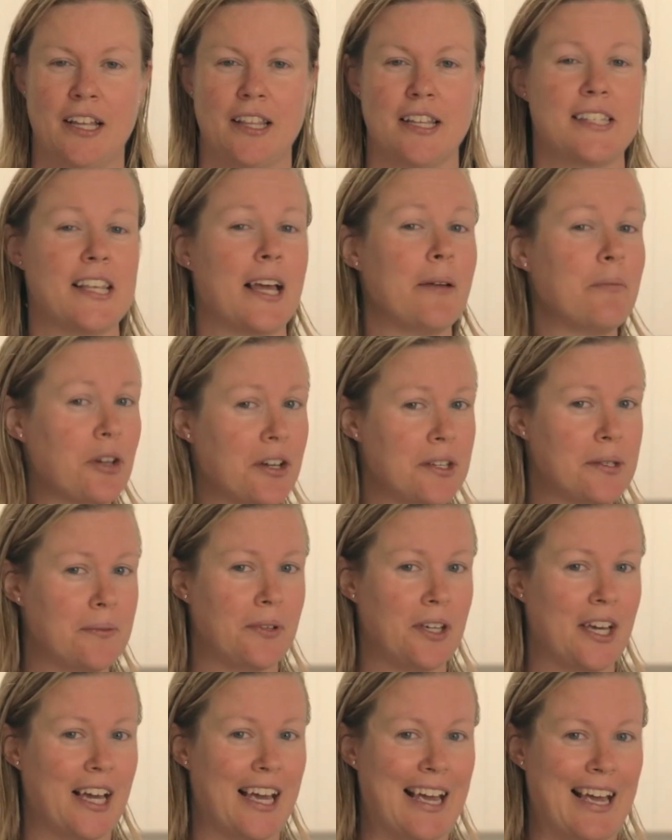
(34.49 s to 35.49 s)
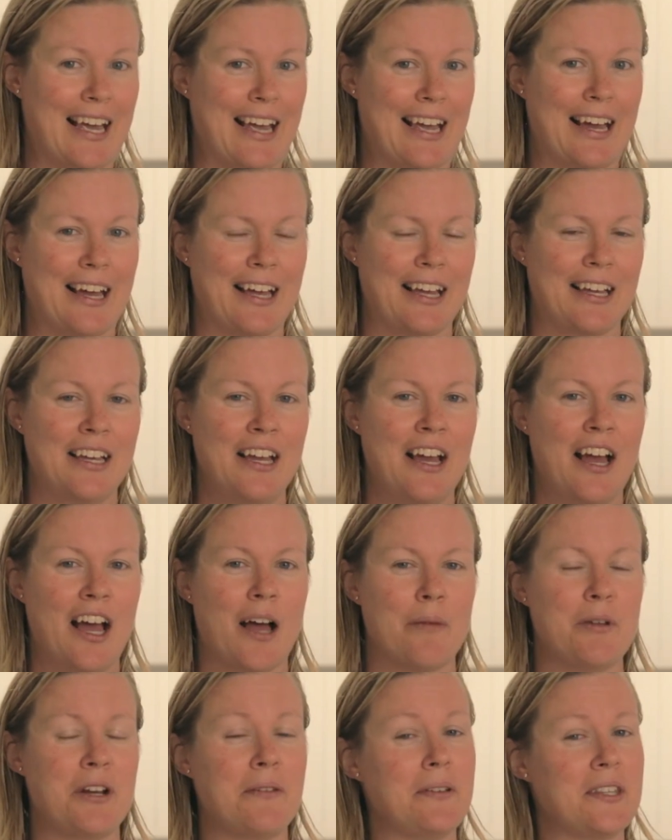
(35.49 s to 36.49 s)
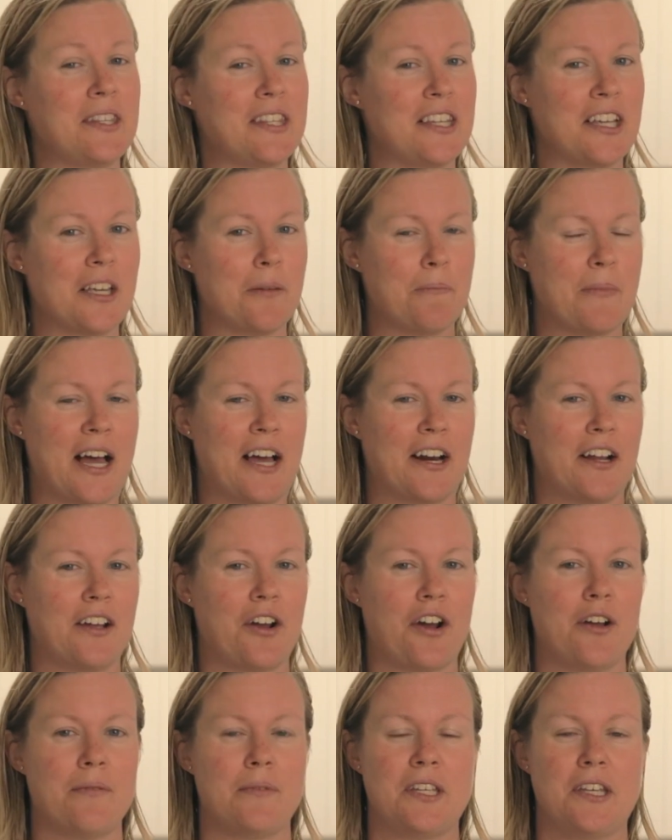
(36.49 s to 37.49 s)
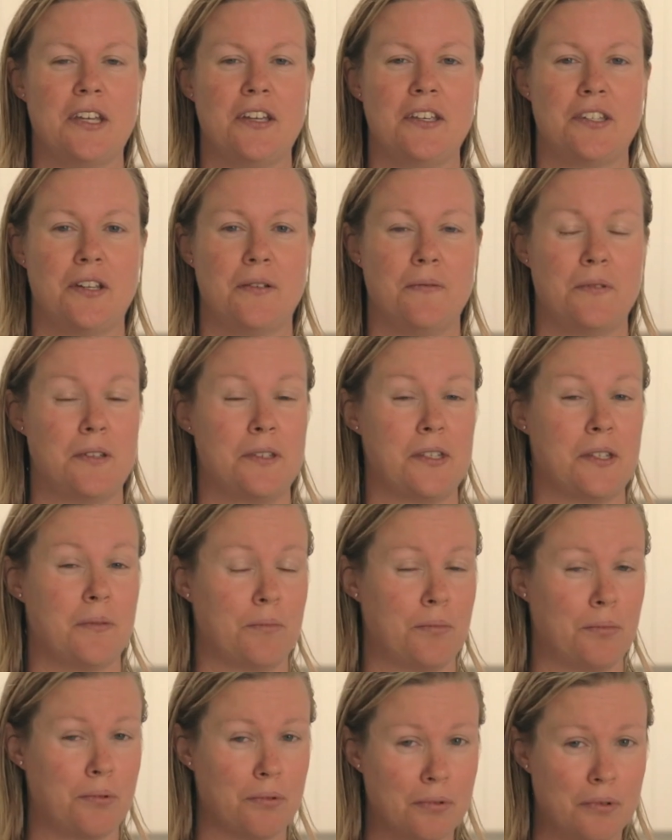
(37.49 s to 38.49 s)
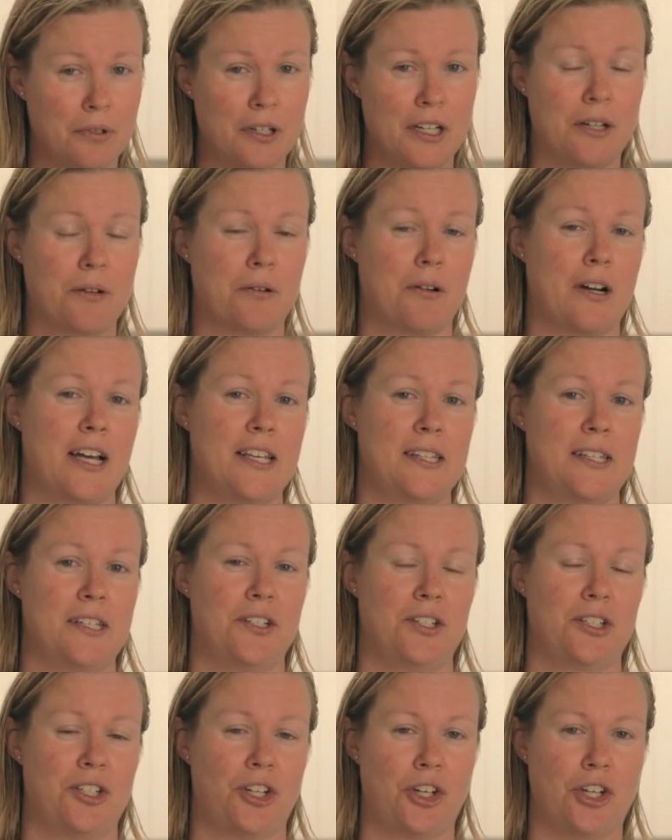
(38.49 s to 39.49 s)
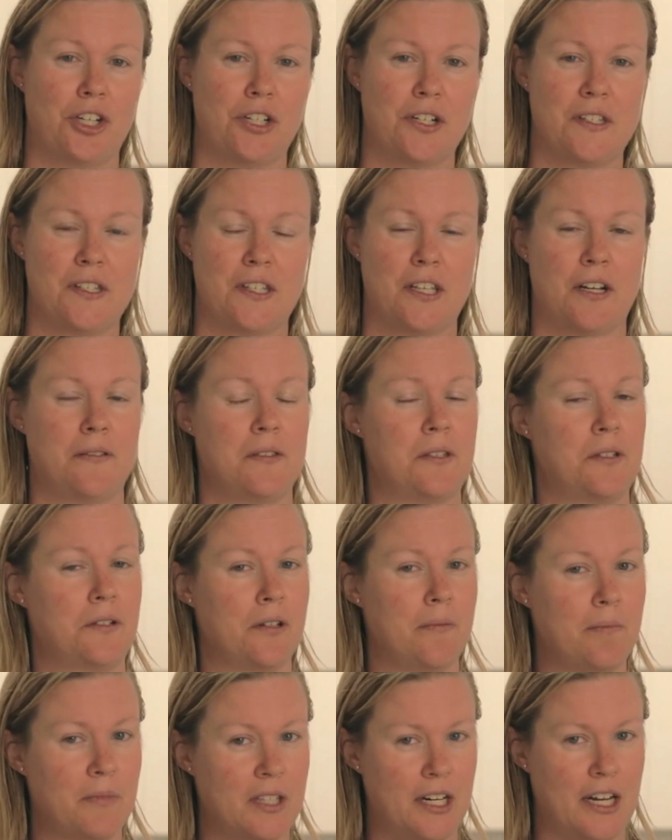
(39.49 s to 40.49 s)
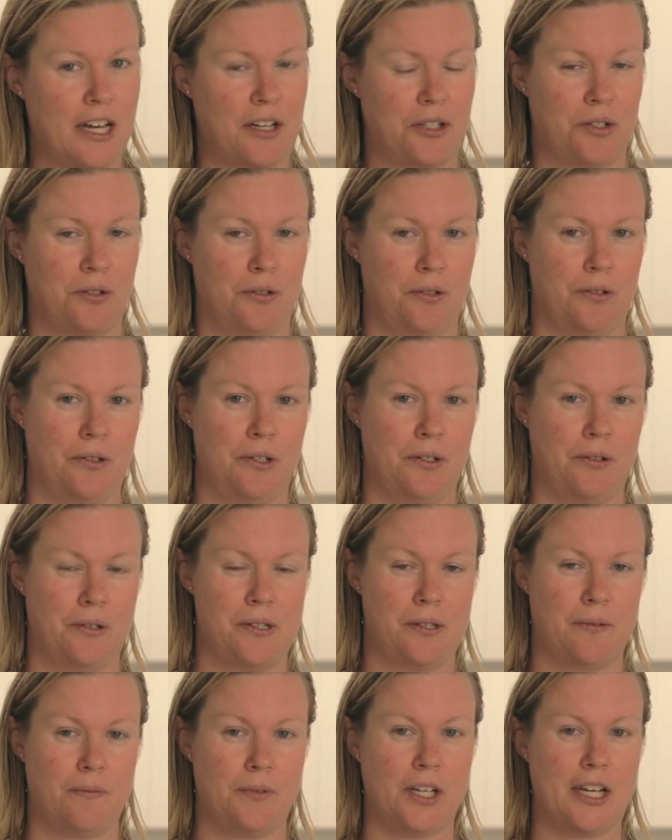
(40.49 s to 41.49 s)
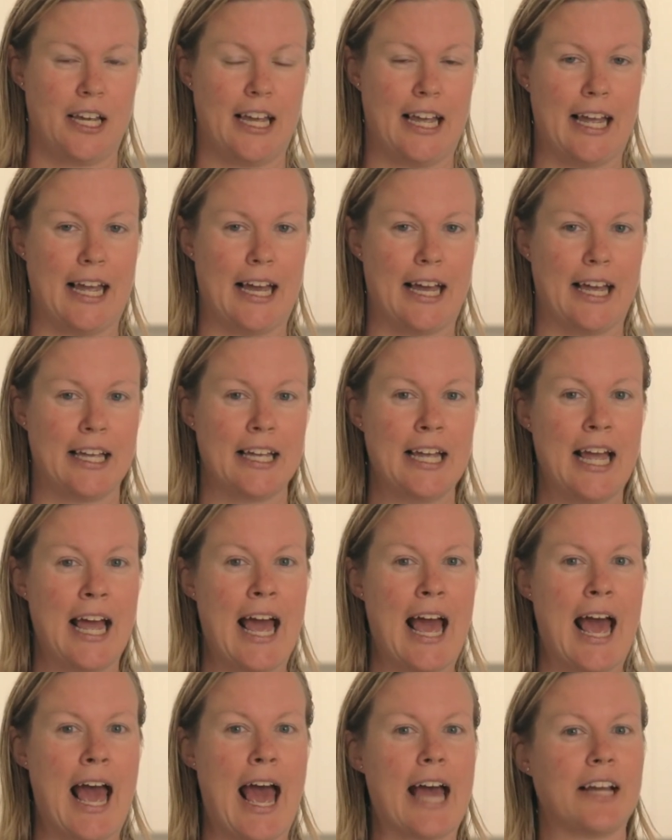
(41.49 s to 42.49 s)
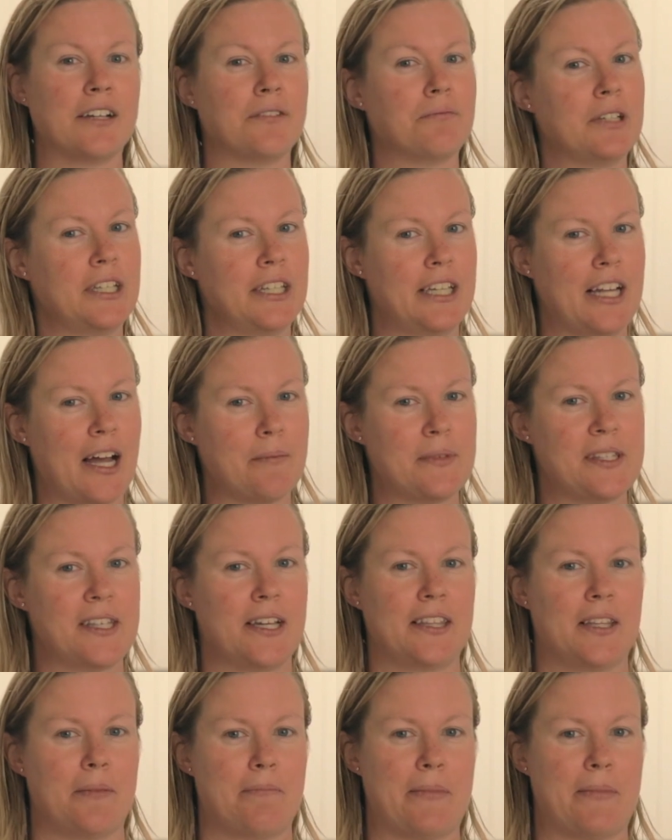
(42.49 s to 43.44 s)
The same goes for your hair. I mean, if you think about it, over the years you've used some pretty crazy detergents that have stripped the natural oils of your hair and really upset the